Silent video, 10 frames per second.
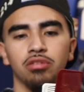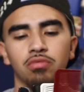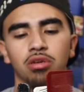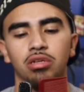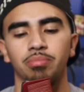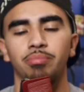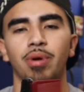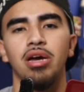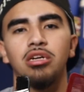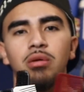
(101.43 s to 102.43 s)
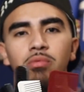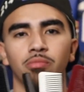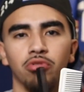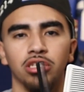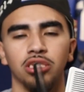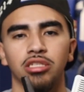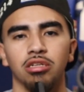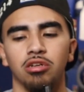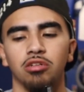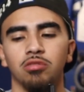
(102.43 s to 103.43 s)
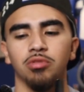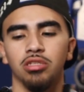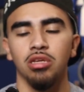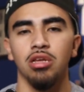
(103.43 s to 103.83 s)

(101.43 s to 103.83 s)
gonna want to buy a couple brushes and combs.